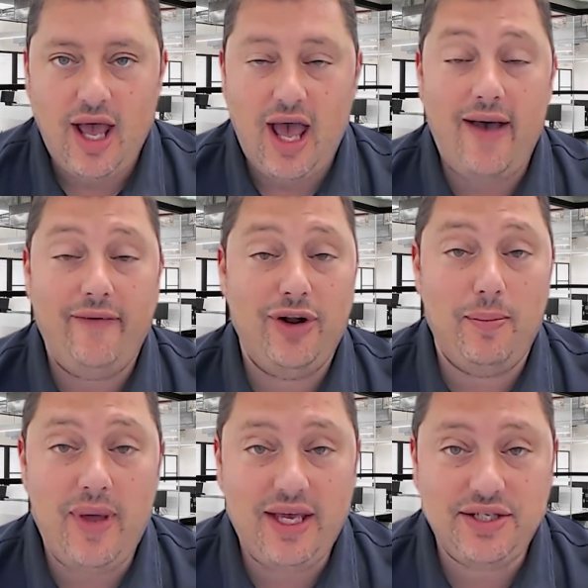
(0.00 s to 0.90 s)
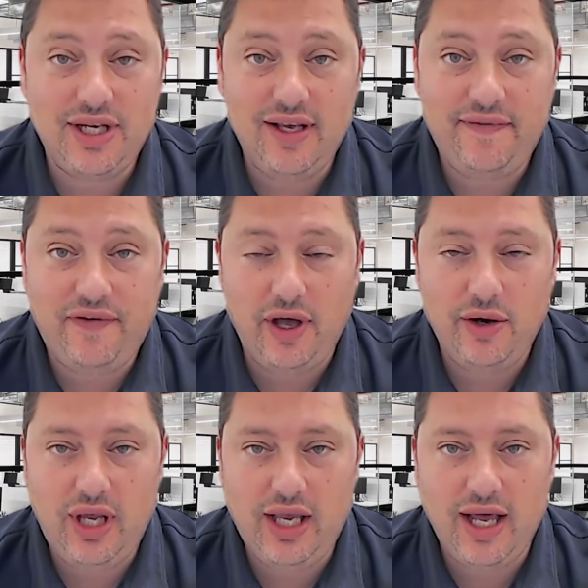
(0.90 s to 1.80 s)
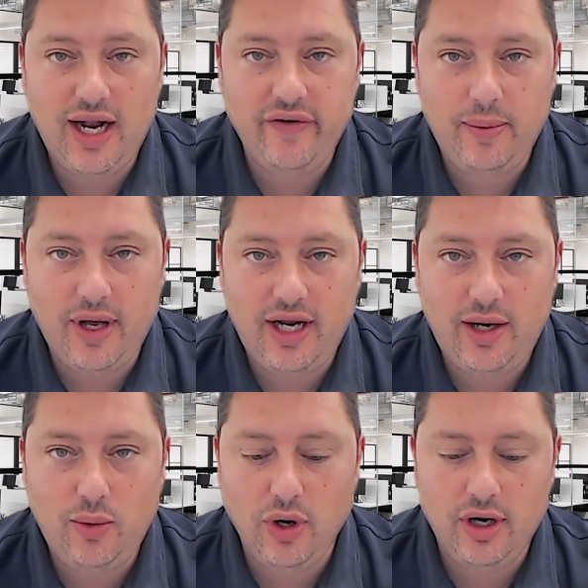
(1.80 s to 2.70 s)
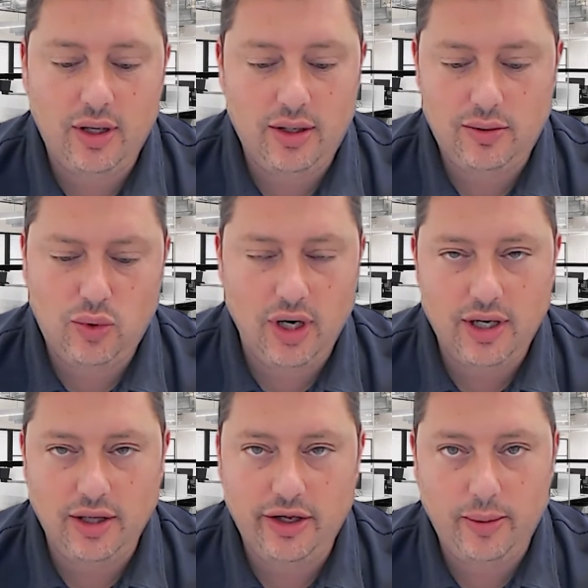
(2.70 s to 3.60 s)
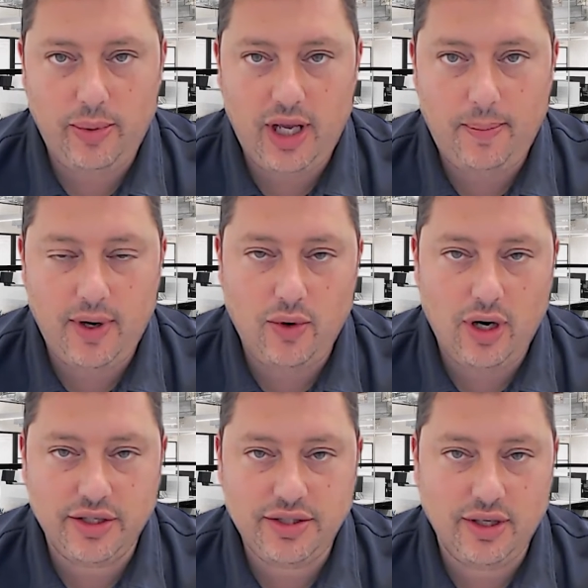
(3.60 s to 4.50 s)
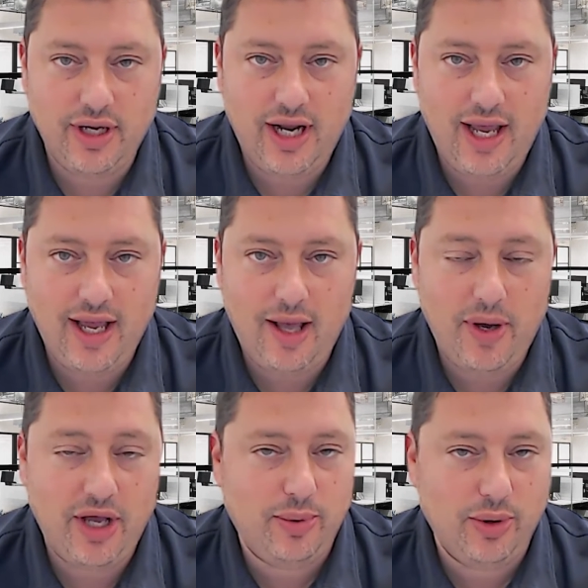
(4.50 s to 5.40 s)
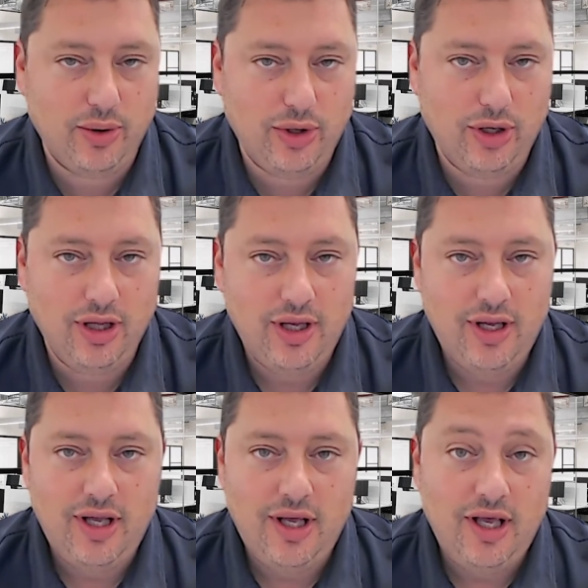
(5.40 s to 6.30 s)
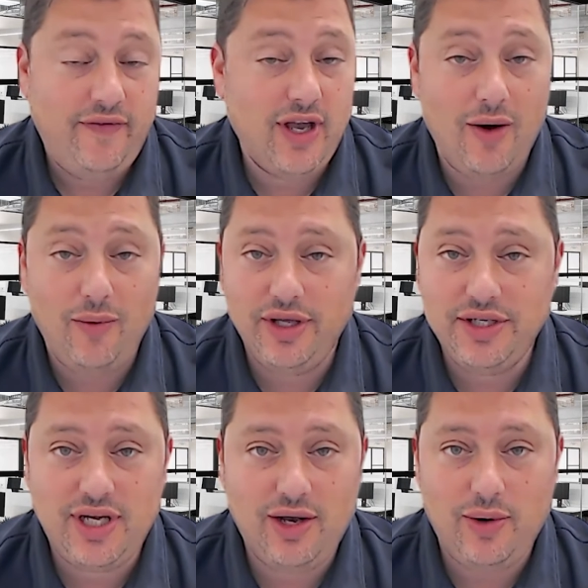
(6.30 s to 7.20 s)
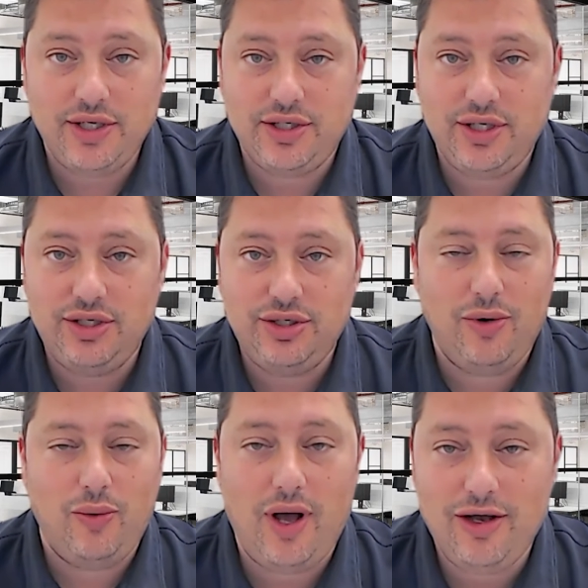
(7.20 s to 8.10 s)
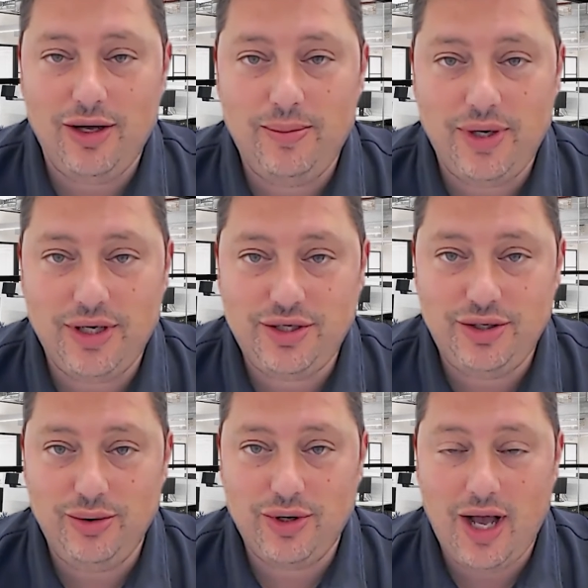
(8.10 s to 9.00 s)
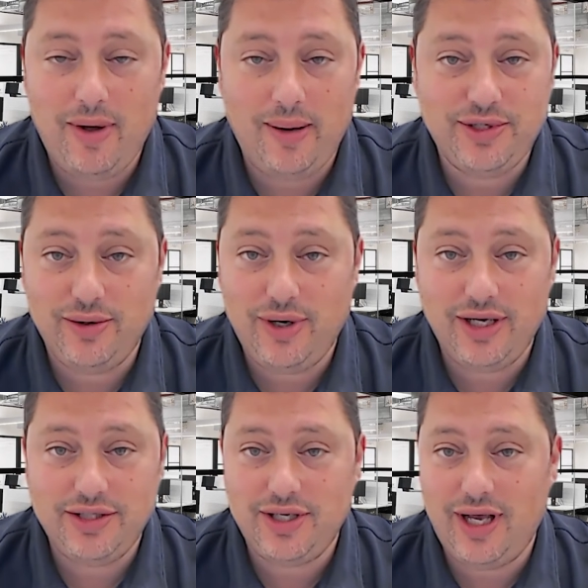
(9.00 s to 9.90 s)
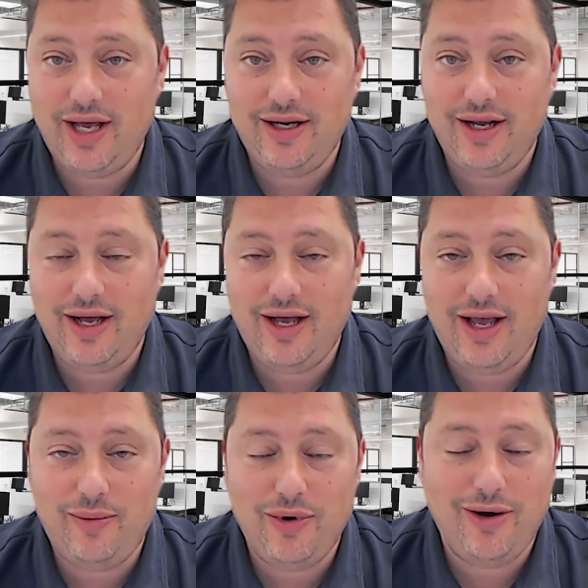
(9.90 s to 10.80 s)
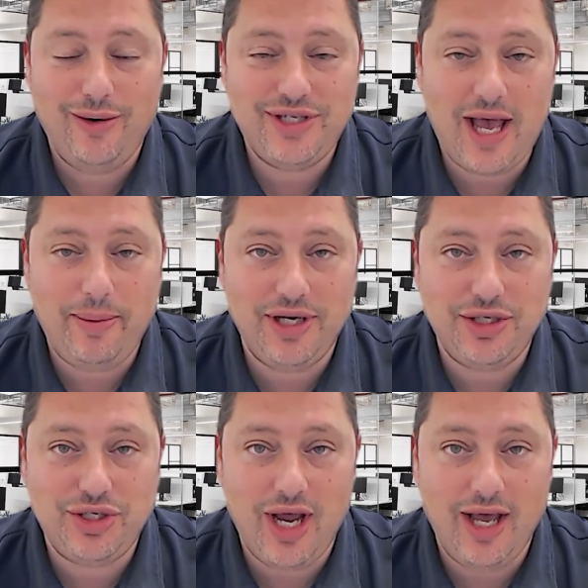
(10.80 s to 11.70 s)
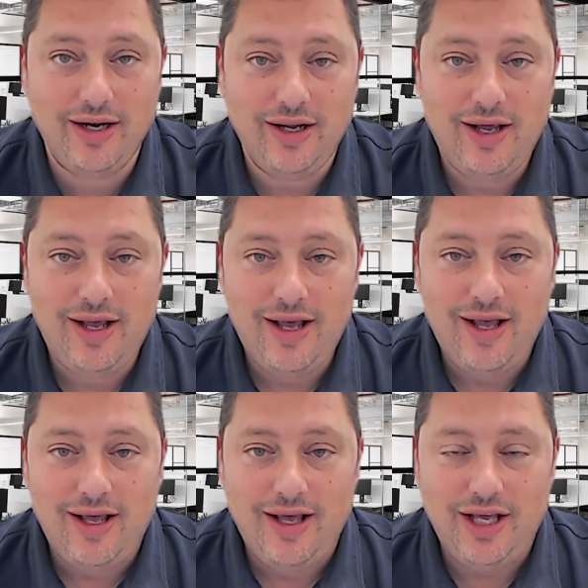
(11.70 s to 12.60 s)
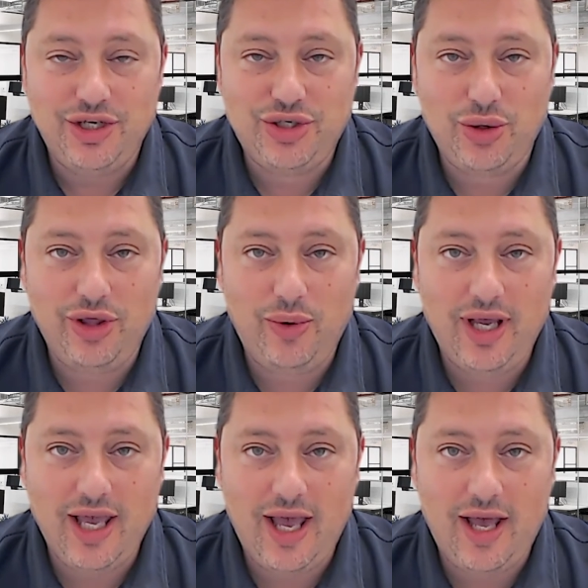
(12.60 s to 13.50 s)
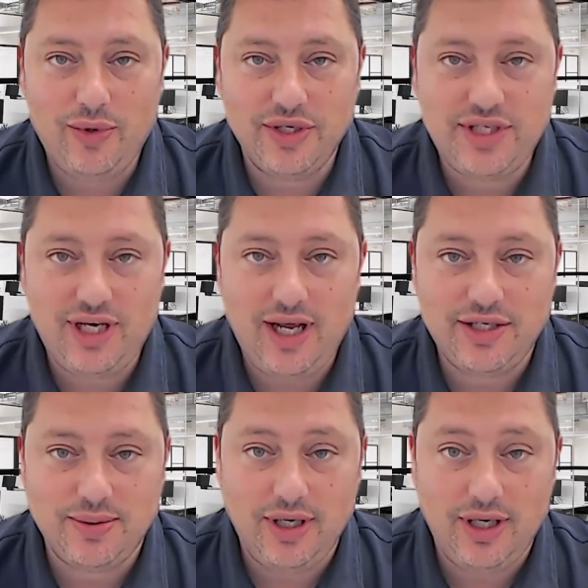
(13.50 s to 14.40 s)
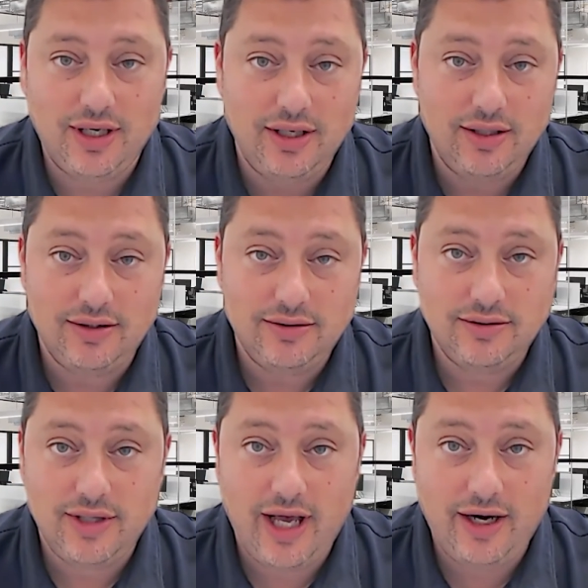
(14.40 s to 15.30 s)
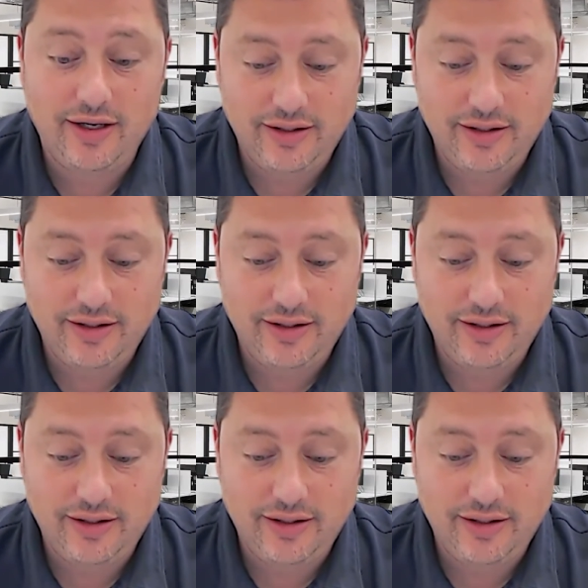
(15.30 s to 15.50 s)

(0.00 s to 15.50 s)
Have an amazing, fun weekend, everybody. We're going to work a little bit, but we're also going to hang out by the pool. If you got real estate questions, you are welcome to come up to us, and we're always happy to chat. Enjoy the weekend. We'll see you next week. Later.